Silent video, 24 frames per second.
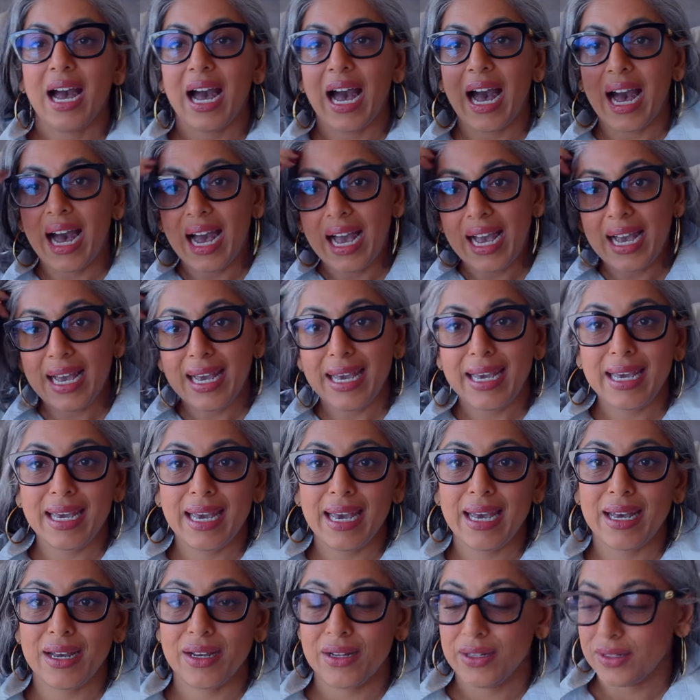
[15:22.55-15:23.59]
I
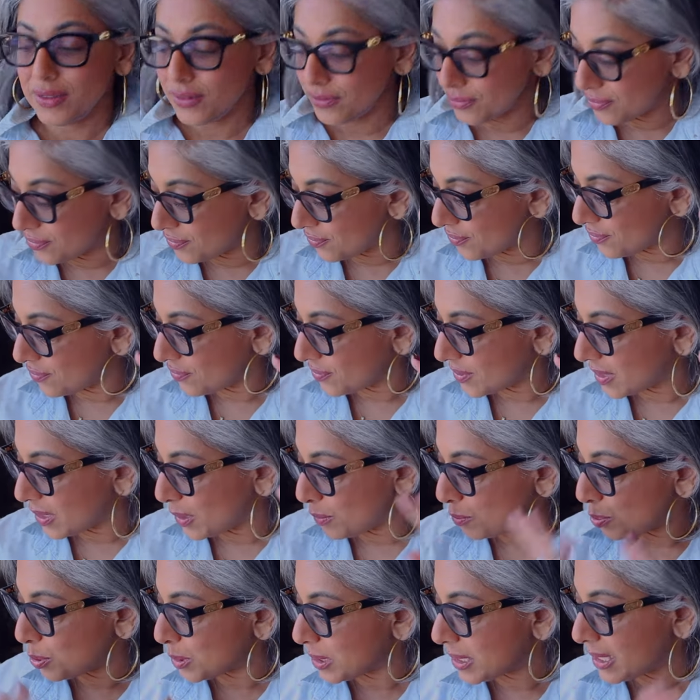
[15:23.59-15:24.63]
have
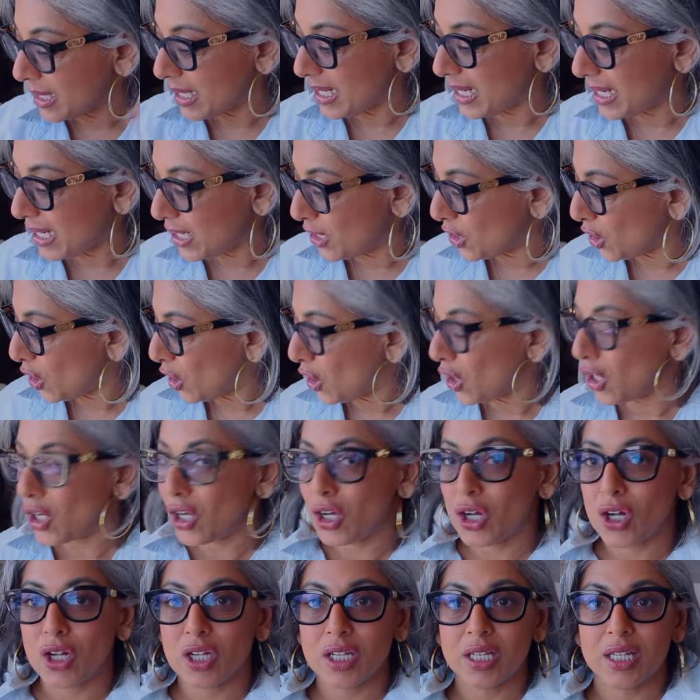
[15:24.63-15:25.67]
completed
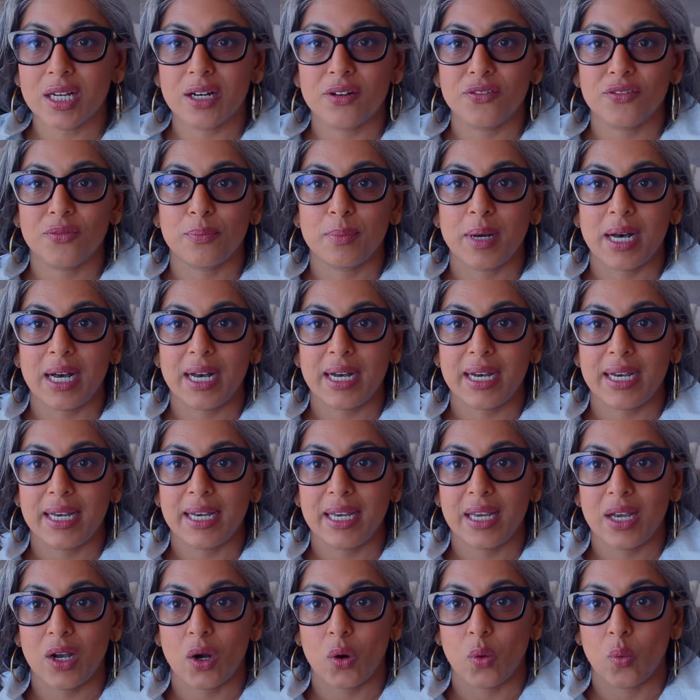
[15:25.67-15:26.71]
all of
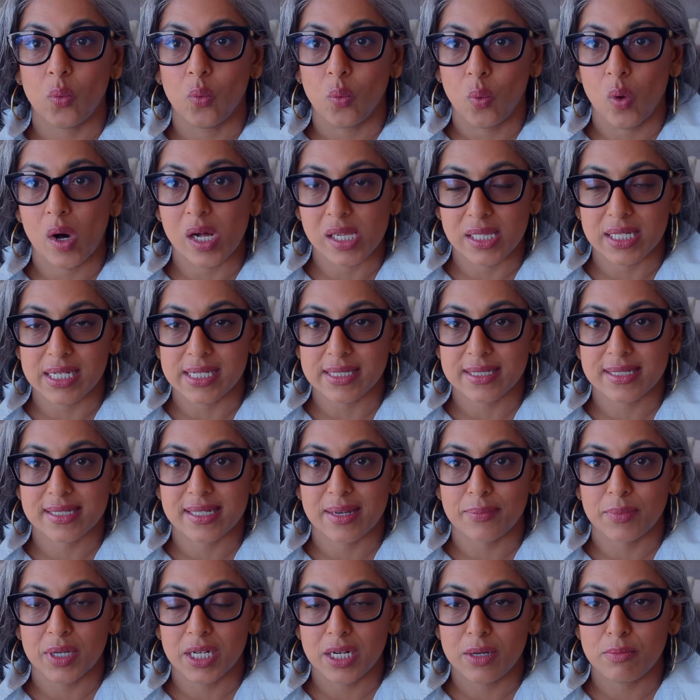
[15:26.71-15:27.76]
my wallets.
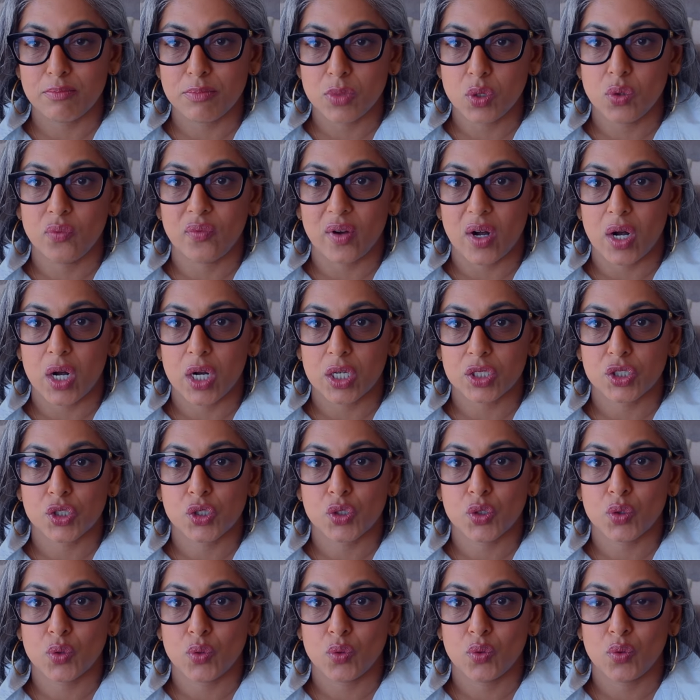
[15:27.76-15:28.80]
I'm gonna move on
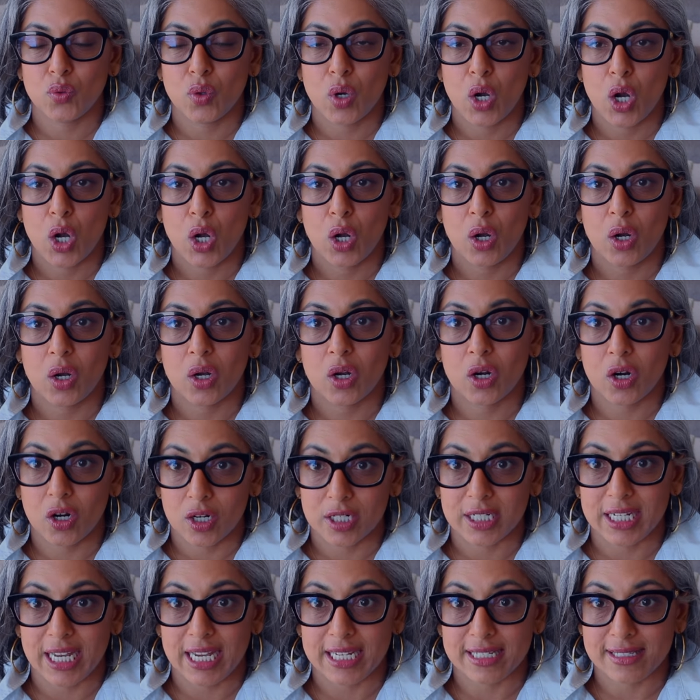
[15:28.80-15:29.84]
to
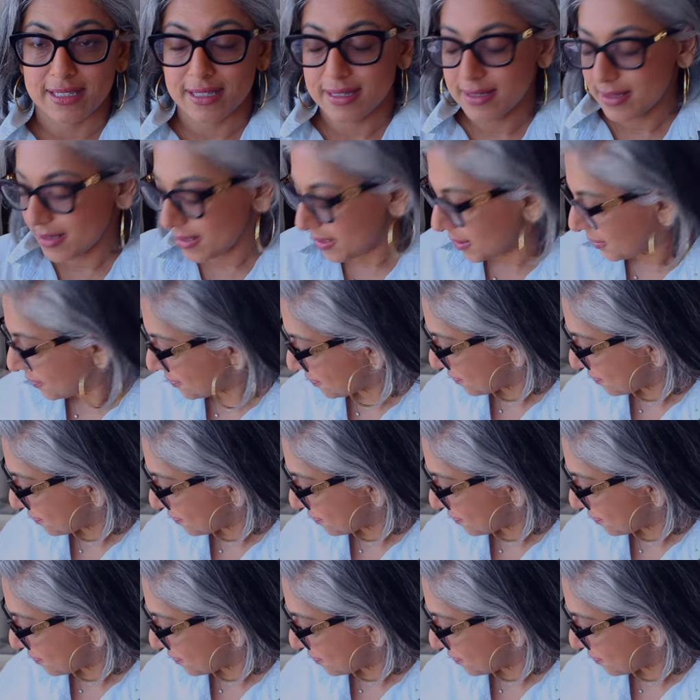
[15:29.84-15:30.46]
card cases.